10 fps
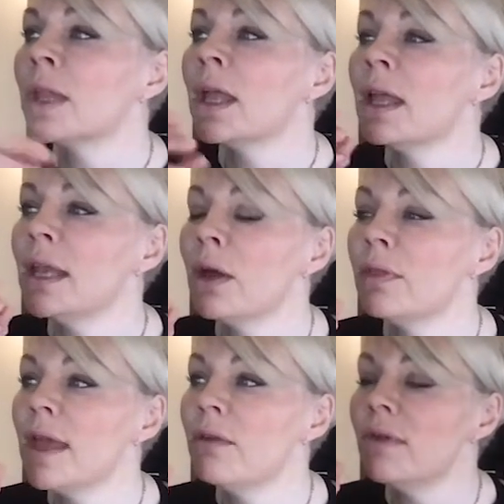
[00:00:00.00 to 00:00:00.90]
Now,
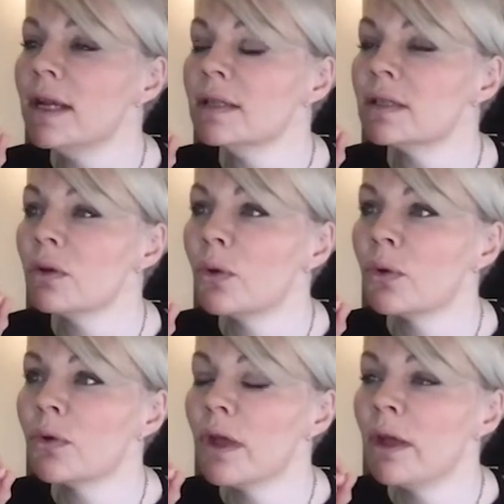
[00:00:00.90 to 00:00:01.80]
their rates
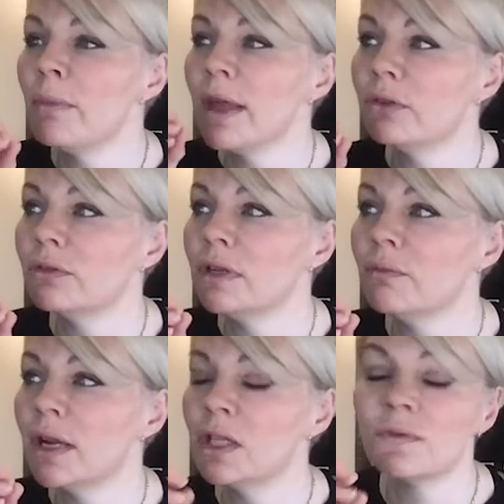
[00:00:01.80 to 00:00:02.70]
on their green
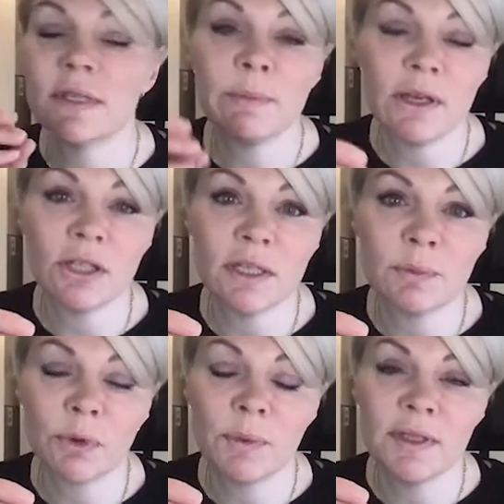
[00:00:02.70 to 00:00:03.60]
range for specialist
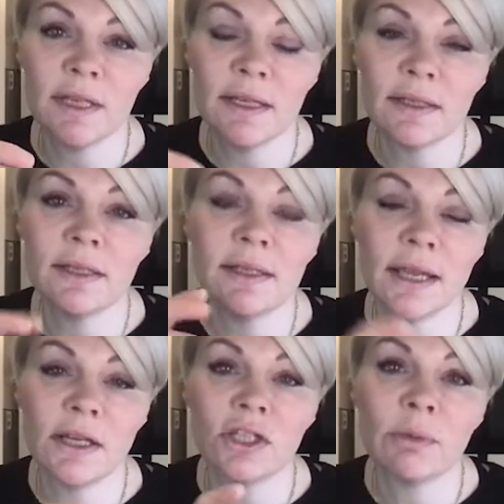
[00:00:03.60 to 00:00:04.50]
properties, and this is
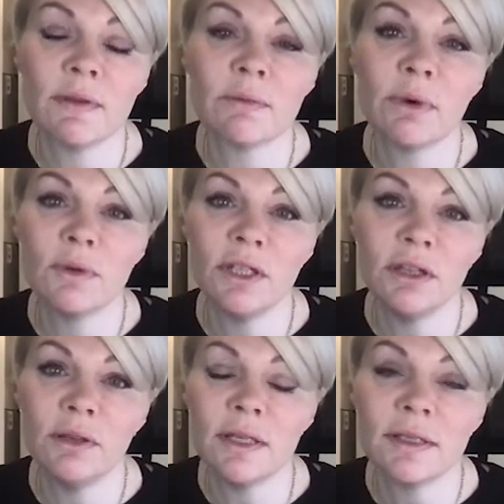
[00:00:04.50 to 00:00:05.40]
HMOs and
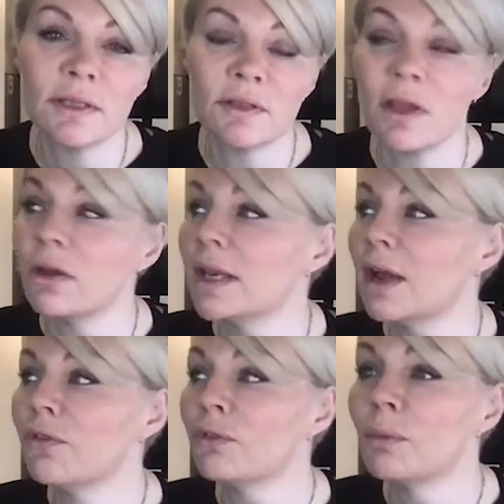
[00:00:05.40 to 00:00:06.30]
multi-units, start
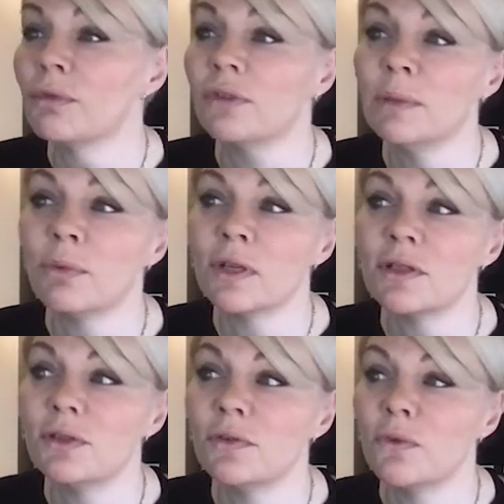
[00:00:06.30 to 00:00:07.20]
now from
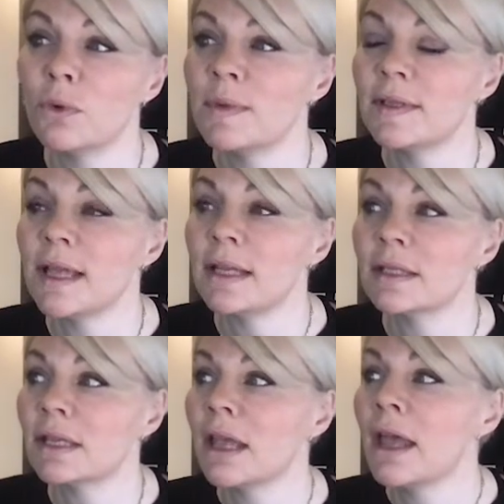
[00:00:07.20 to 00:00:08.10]

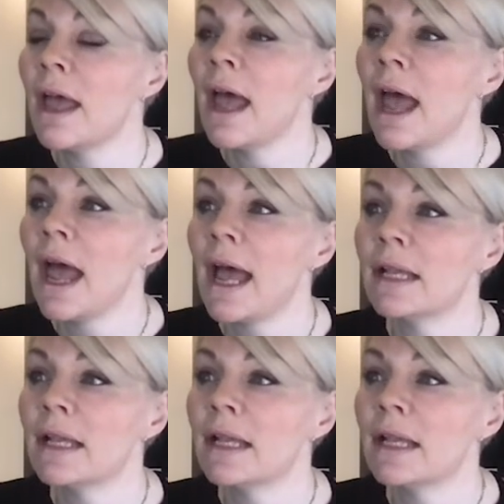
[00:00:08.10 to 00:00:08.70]
3.24%, and